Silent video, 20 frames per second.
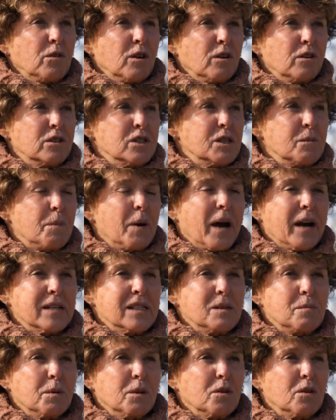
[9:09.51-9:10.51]
There's a
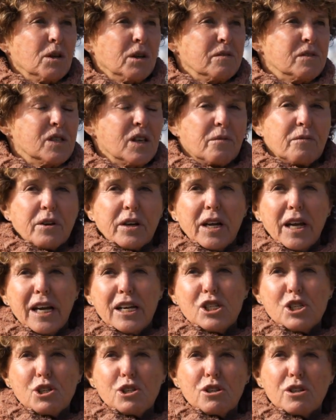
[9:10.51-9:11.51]
possibility of
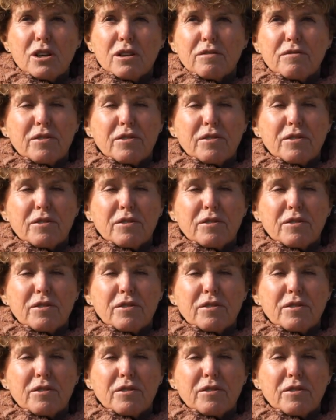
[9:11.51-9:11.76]
suffocation,